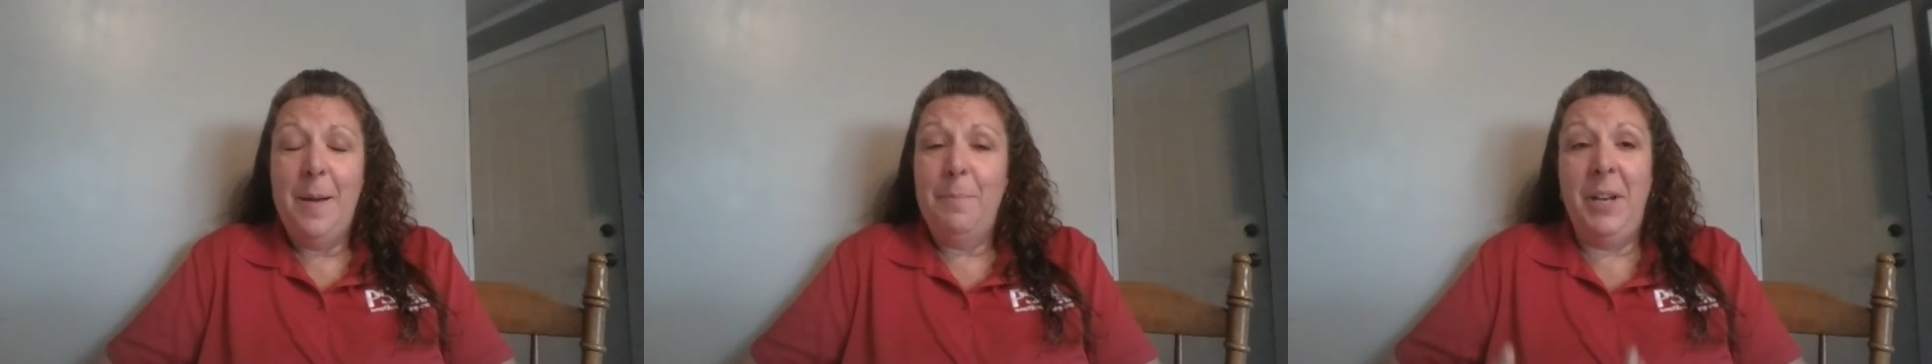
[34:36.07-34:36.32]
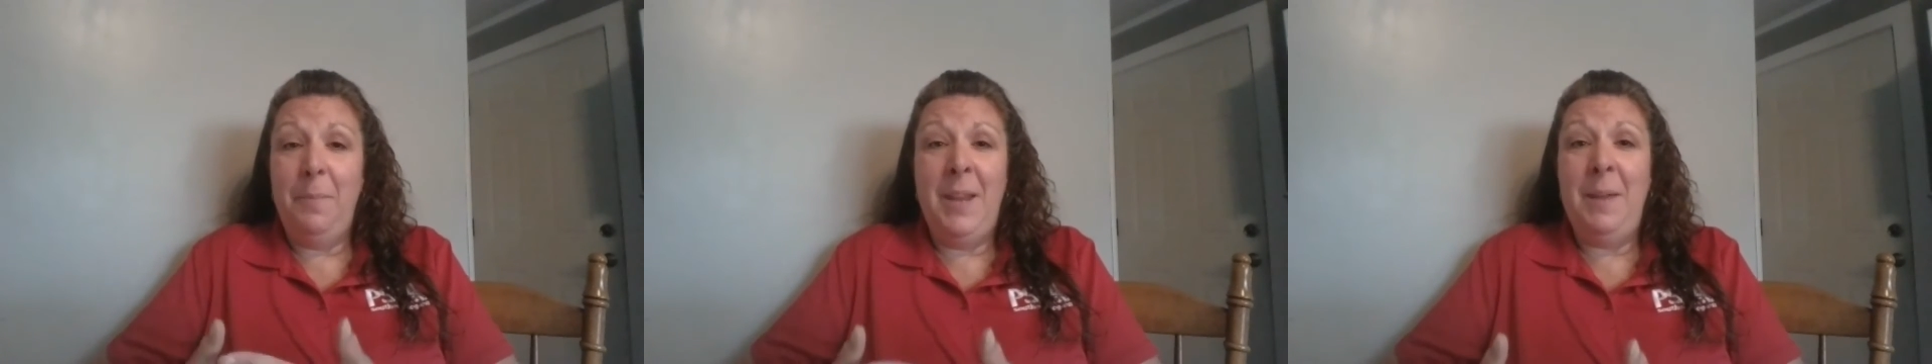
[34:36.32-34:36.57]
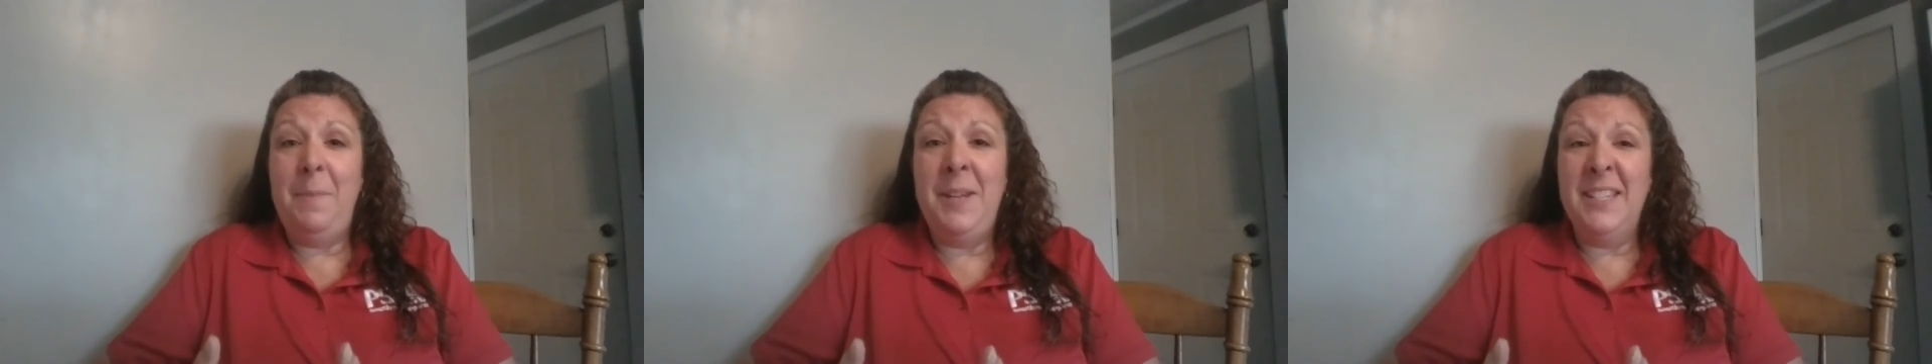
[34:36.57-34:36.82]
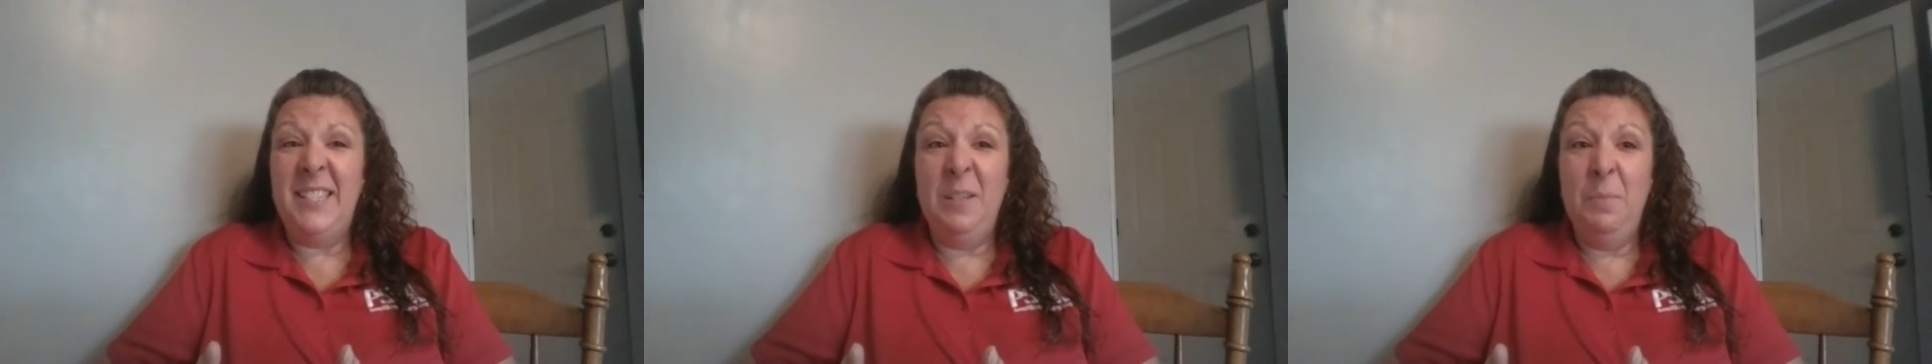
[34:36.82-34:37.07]
but it may
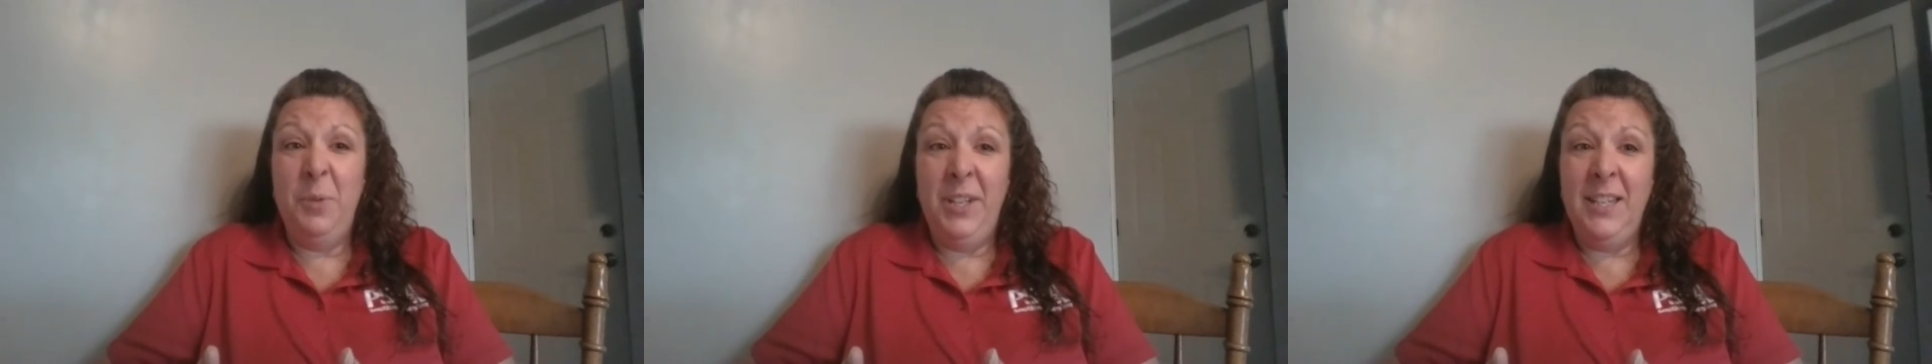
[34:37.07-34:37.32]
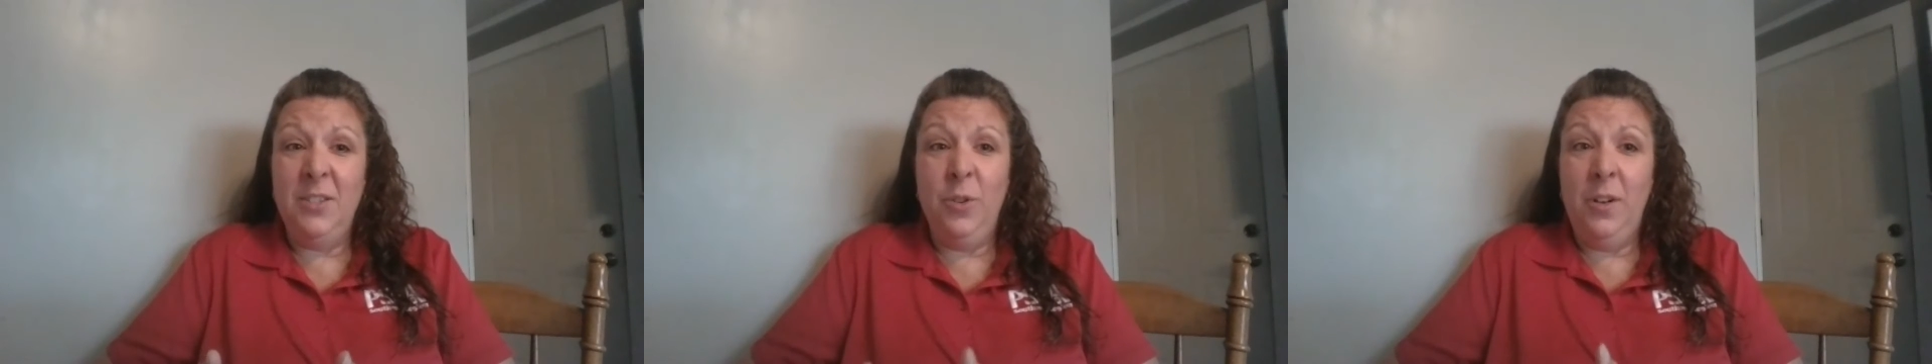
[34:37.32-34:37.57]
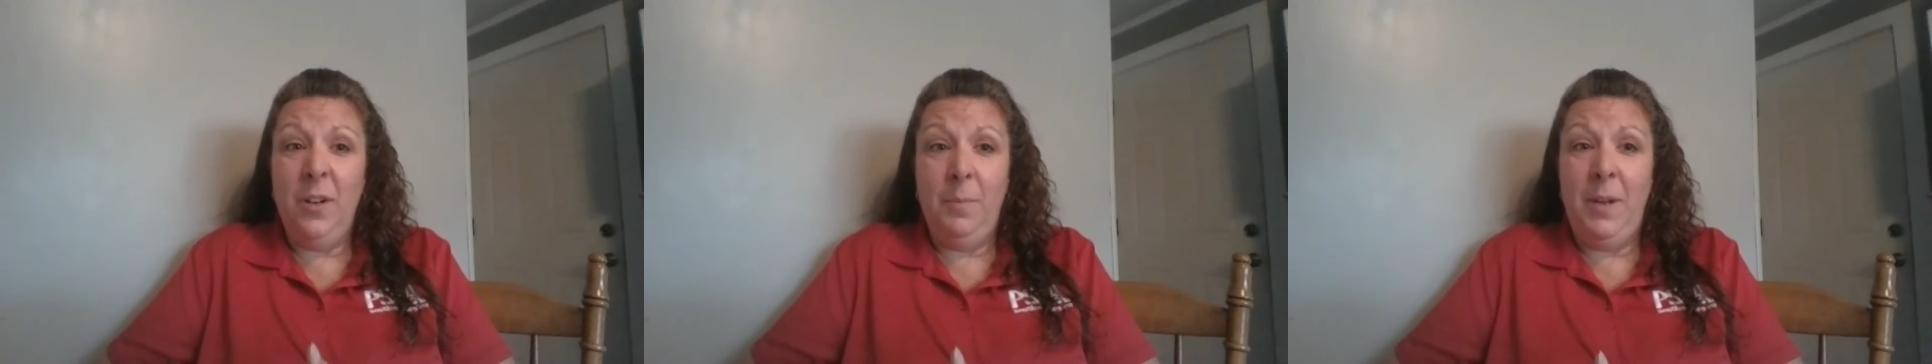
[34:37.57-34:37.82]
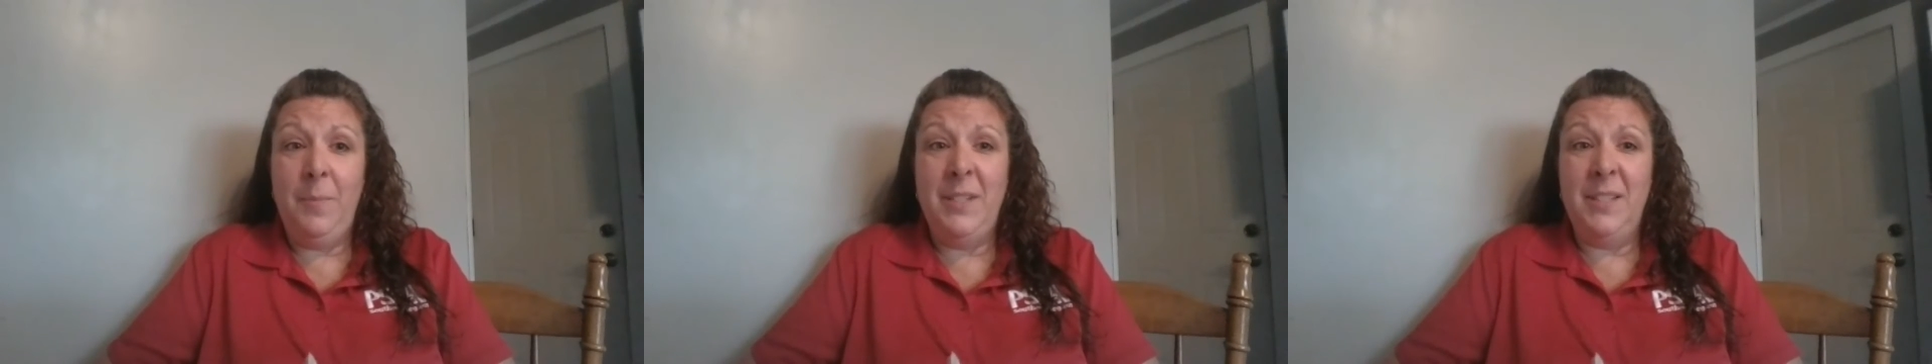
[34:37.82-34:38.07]
be a simple answer, or it
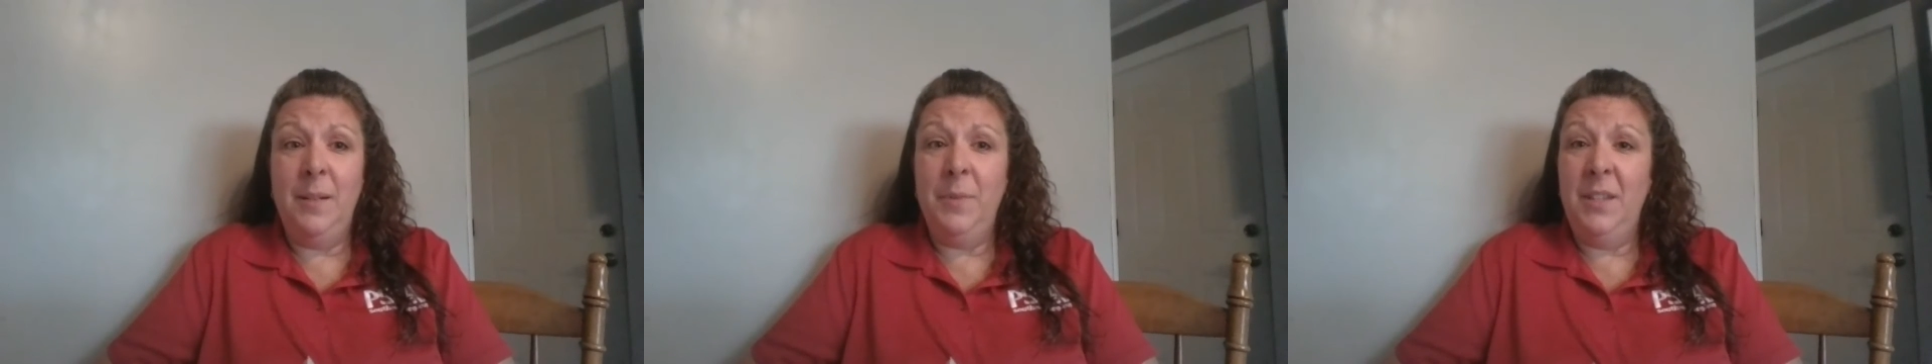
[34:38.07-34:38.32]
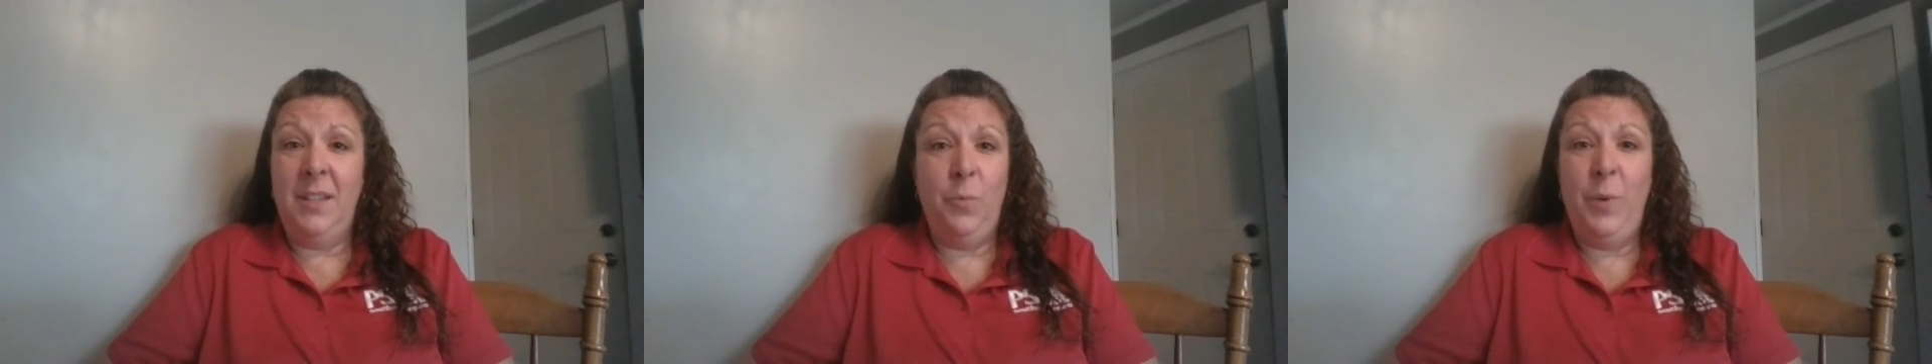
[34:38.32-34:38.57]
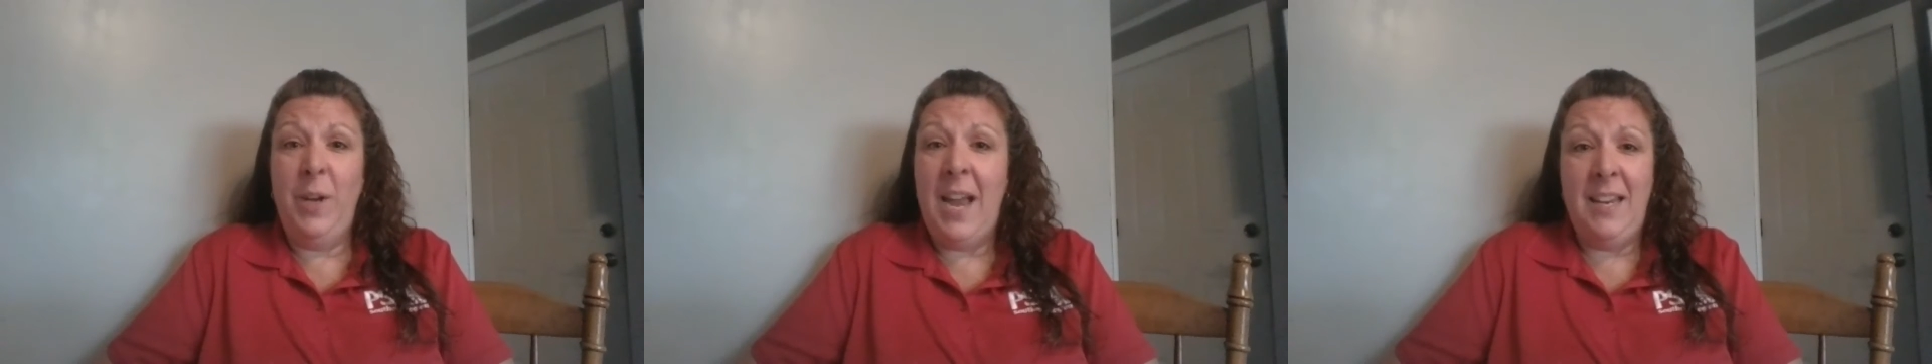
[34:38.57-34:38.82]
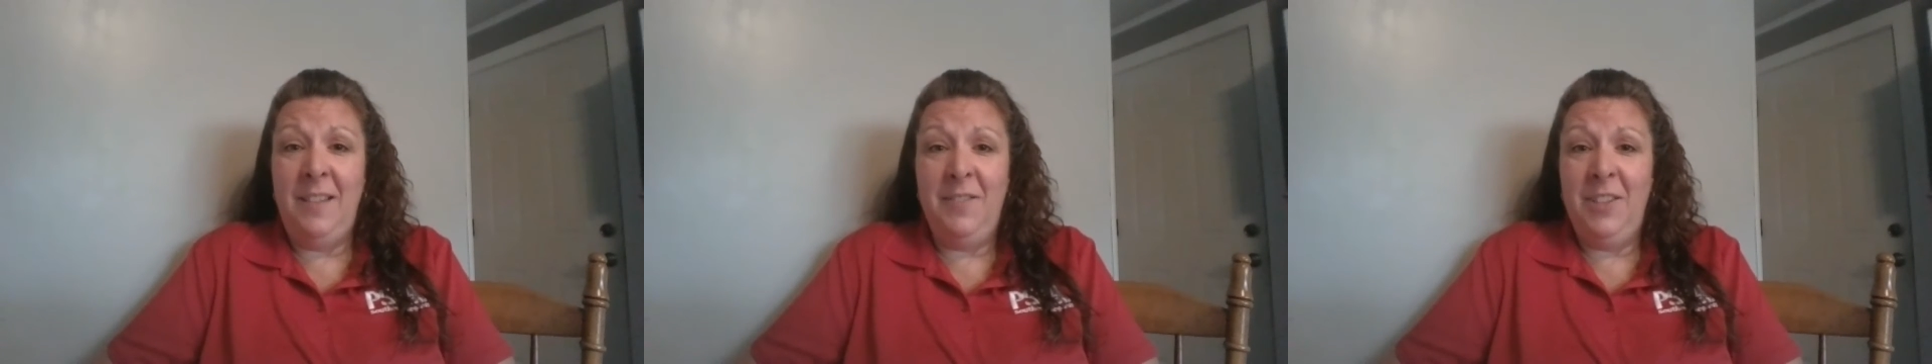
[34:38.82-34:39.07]
may be something that we
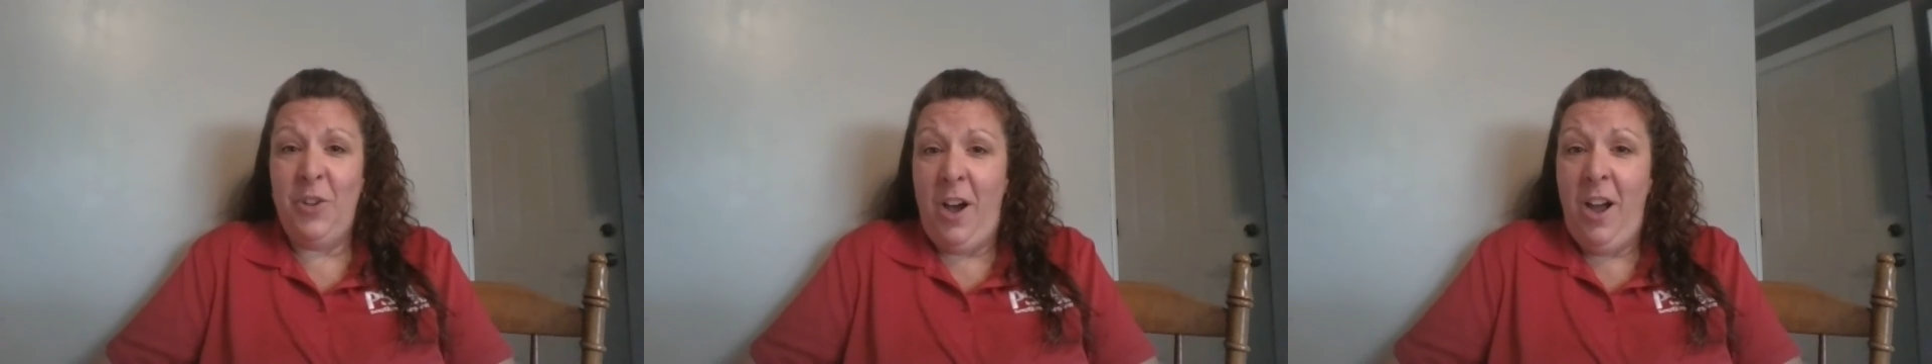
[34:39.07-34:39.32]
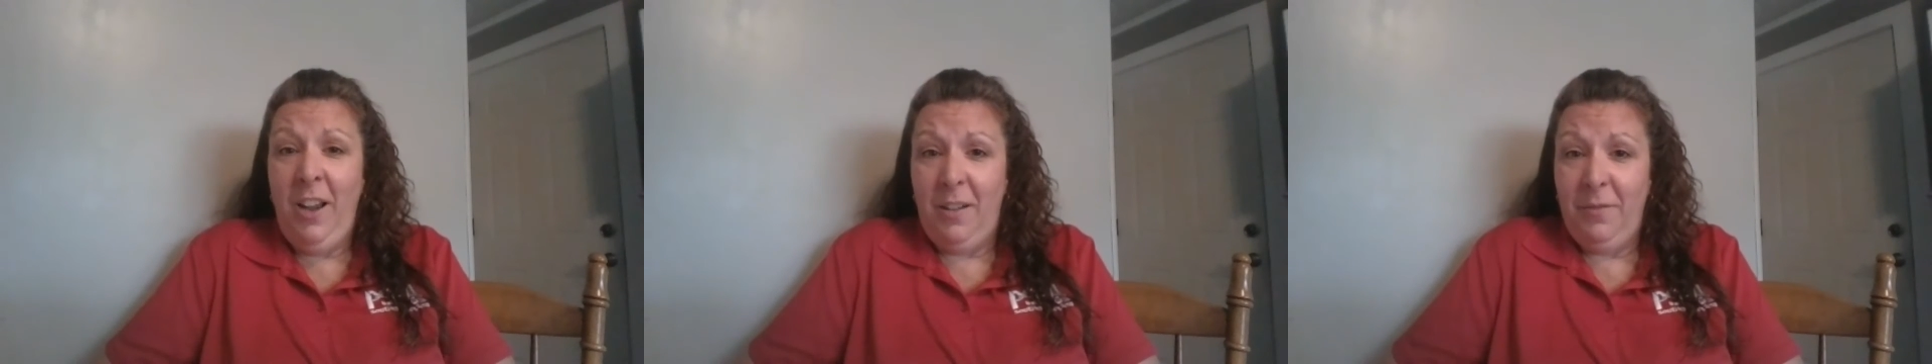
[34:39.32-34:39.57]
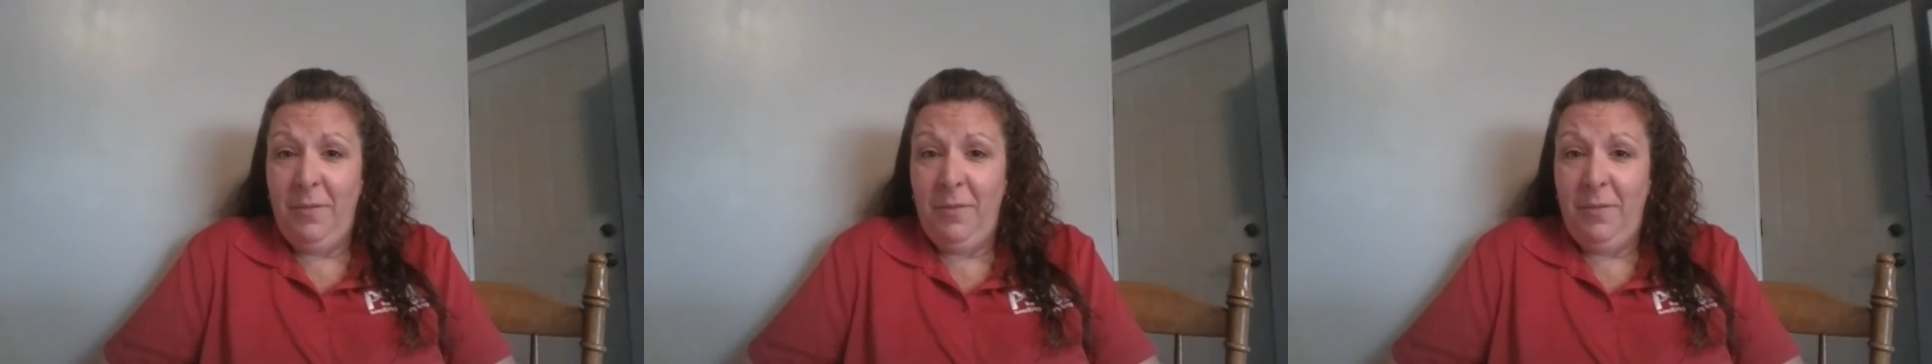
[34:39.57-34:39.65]
hadn't even thought of.